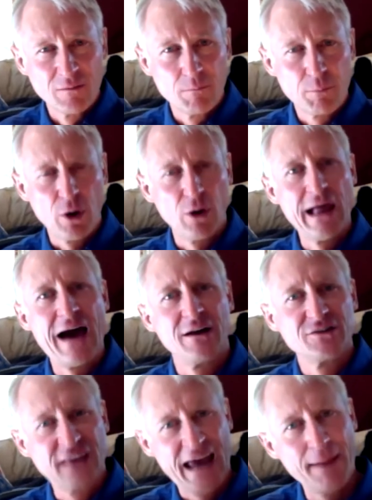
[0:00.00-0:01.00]
pull out
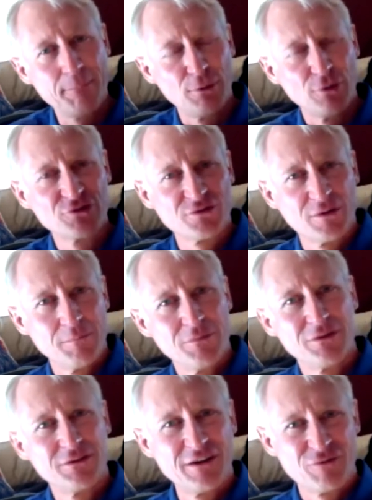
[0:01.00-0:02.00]
examples
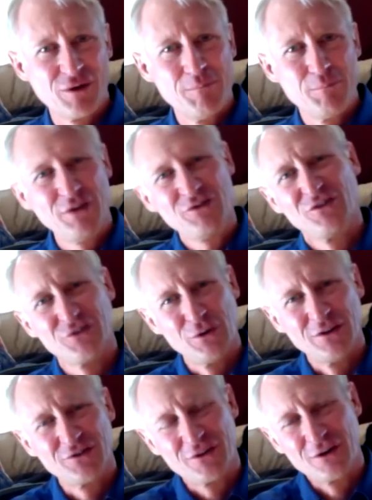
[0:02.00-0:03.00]
from different business
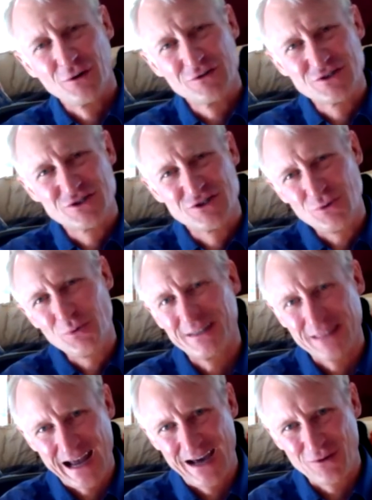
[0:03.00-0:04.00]
units that are doing
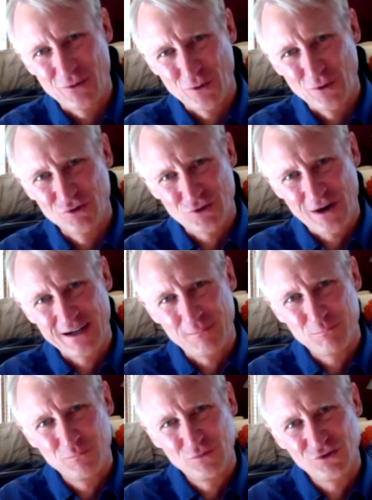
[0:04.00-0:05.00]
that or trying to
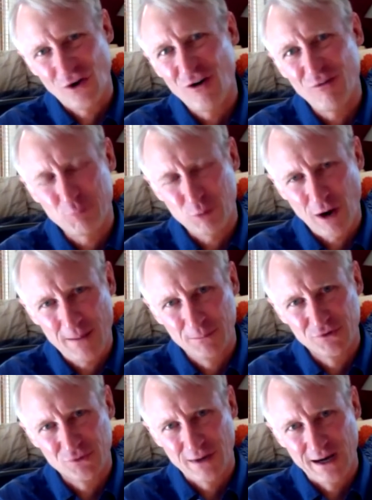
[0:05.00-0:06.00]
solve
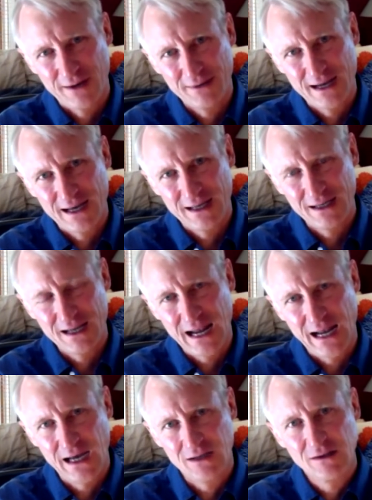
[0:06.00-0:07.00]
problems around that
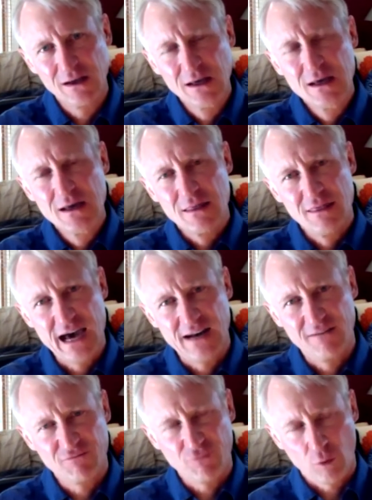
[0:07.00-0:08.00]
and that
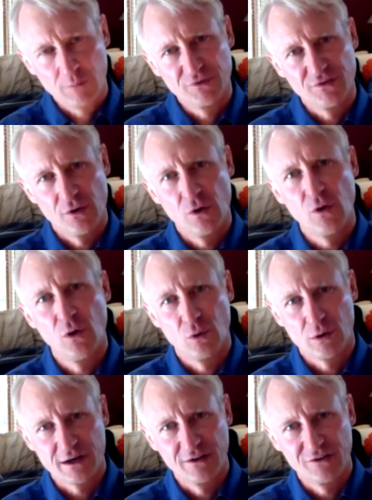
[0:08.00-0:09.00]
informs the whole
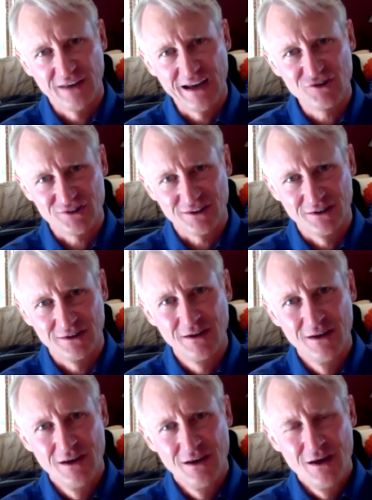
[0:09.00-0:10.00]
organization
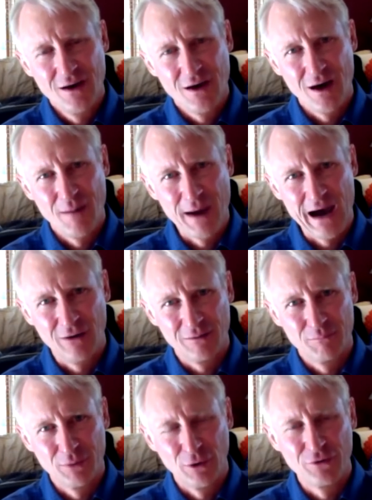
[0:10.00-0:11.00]

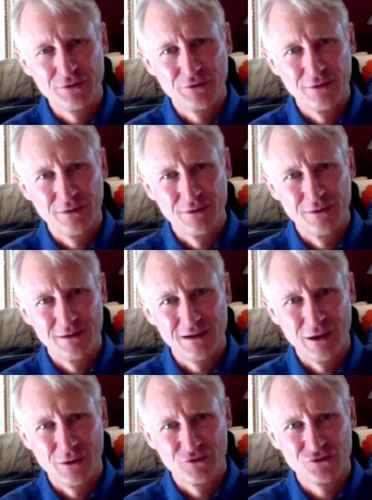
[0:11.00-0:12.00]
about both you
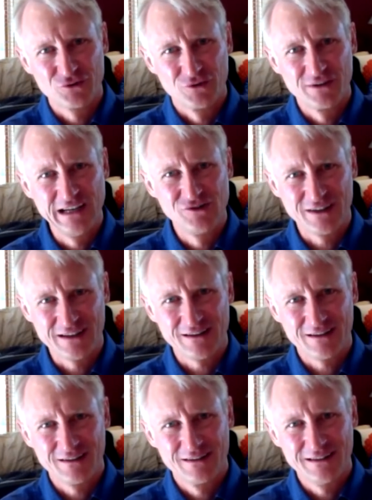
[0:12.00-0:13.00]
know the strategic
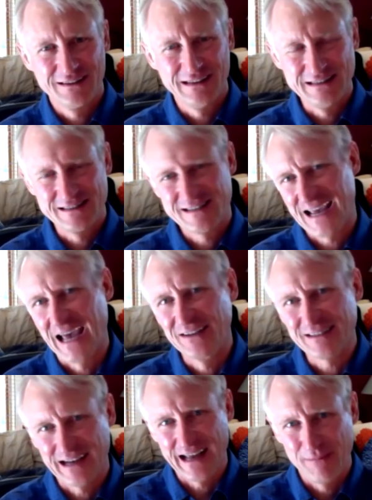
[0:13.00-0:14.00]

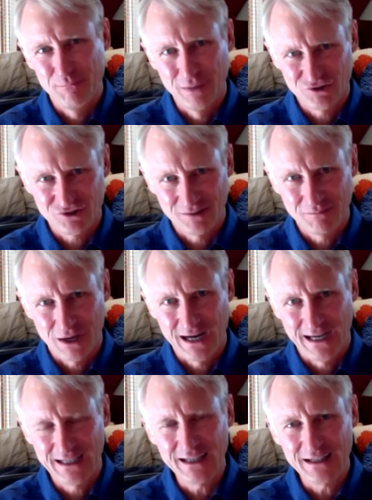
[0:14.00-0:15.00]
intent ambition
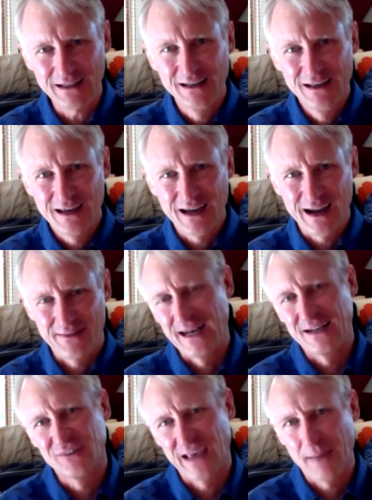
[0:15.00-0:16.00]
behind it and then
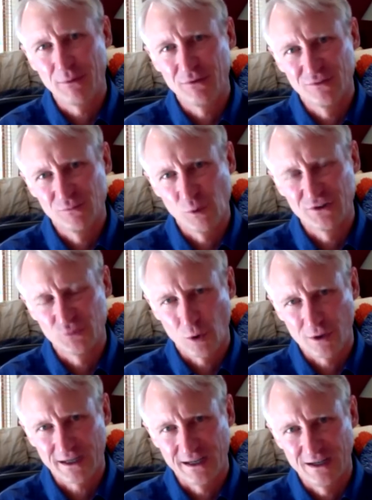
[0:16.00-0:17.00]
examples of what's
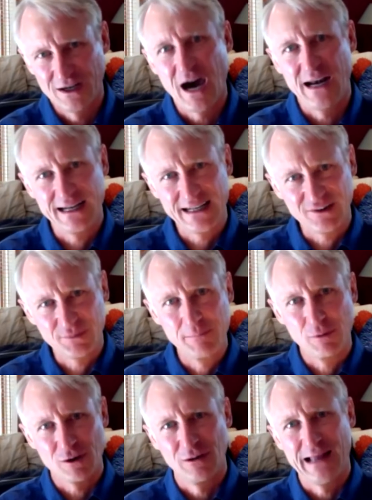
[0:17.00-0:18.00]
working and not and it gets
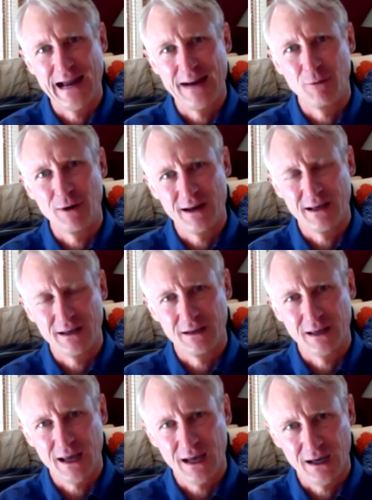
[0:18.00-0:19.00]
people
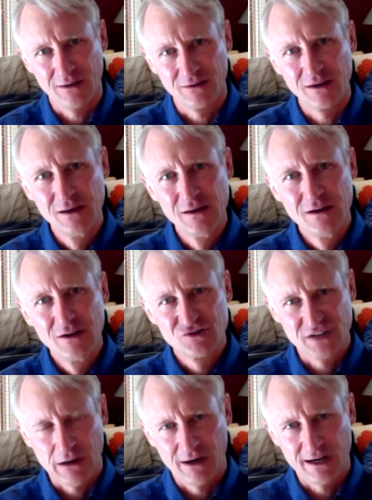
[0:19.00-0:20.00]
collaborating and
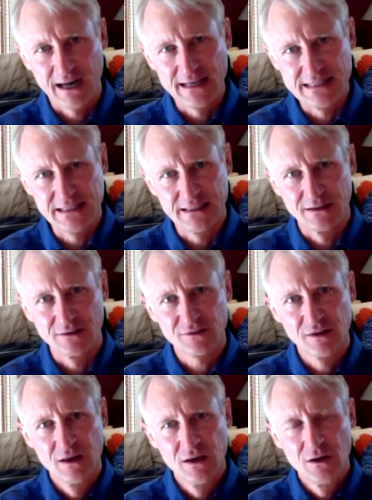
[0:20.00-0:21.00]
sharing
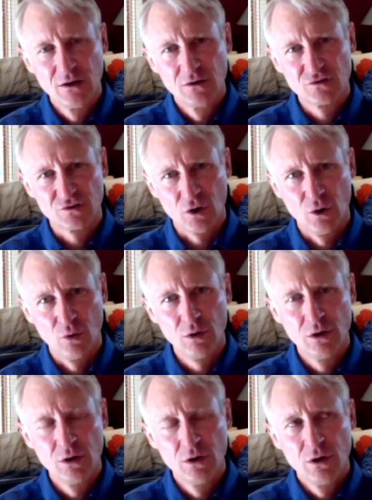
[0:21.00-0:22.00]
ideas
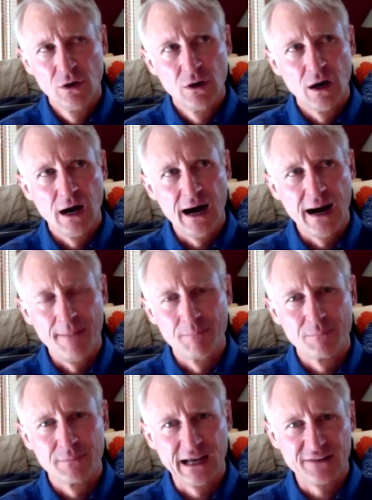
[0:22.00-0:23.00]
so
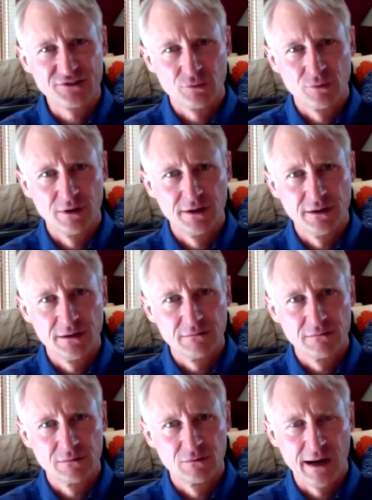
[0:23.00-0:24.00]
um, that's a really
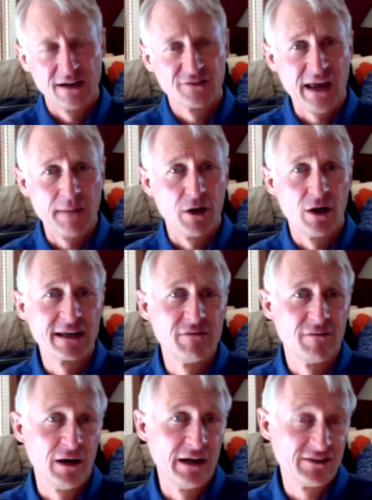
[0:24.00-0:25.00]
great example i'll give you
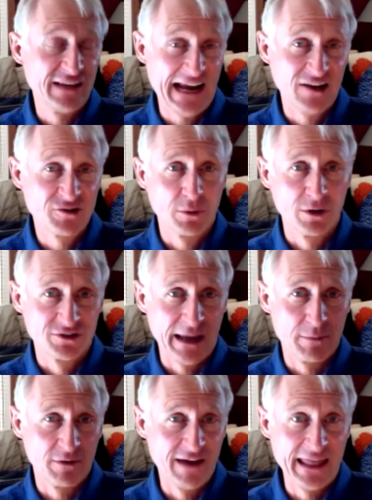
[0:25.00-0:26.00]
a very tangible
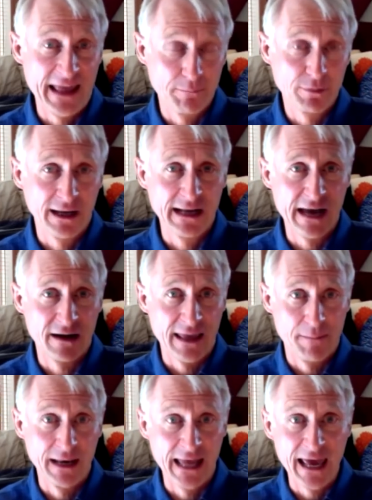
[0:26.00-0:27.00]
example of how that played out in
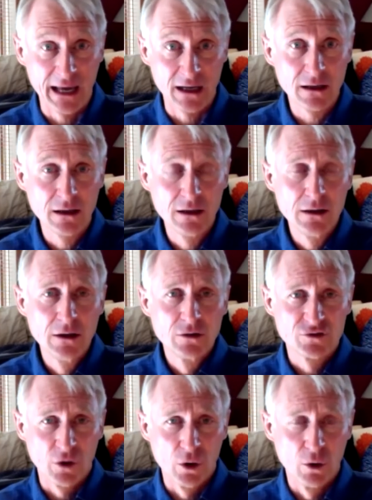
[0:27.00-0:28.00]
m&a sure.
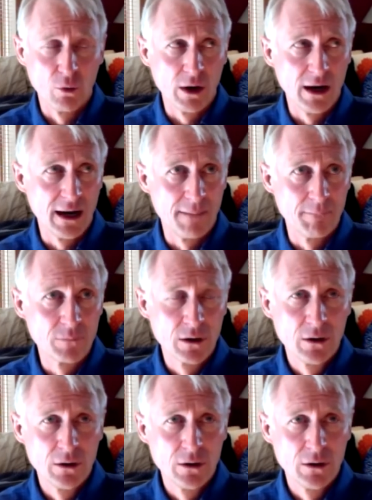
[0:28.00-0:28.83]
so um,